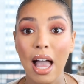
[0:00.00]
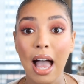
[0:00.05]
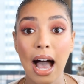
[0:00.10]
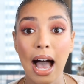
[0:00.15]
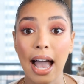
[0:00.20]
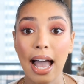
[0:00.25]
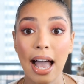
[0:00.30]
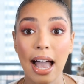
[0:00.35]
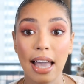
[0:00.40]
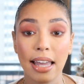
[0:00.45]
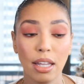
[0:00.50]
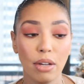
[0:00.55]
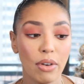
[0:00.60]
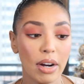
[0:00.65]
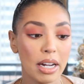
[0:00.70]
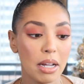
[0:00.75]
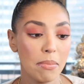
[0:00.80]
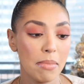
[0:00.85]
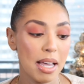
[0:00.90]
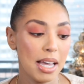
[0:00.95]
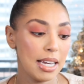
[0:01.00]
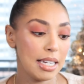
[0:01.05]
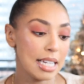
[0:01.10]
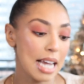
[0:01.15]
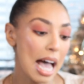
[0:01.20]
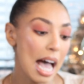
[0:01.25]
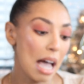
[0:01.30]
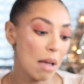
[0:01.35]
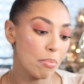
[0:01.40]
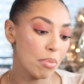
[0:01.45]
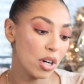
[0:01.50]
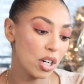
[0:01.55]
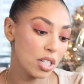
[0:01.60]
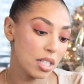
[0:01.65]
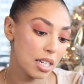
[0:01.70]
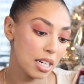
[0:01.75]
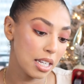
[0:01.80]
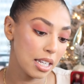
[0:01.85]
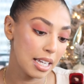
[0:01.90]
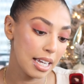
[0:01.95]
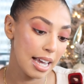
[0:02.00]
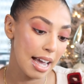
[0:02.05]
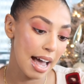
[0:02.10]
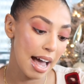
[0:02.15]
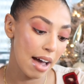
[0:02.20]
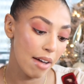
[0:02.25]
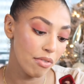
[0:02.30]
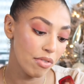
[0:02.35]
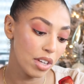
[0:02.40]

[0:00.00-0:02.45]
I highly recommend. I personally have